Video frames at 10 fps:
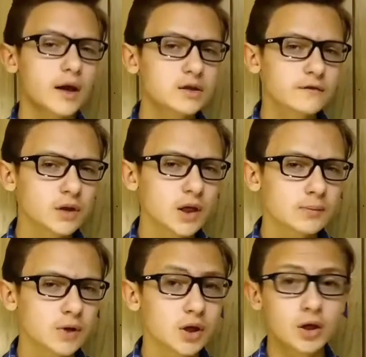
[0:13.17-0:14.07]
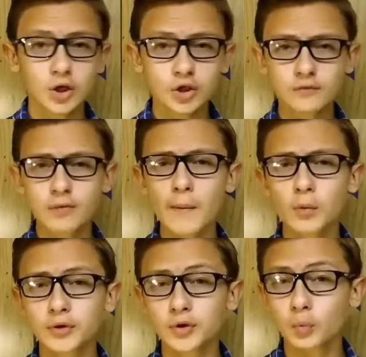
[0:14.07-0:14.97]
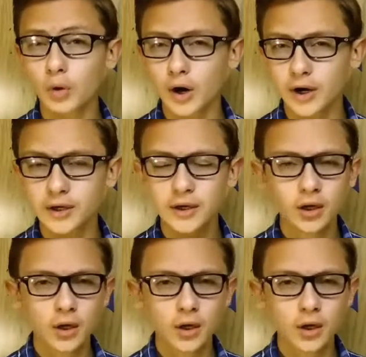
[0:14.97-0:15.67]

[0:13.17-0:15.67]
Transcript: And if you're like me, you've probably wondered why.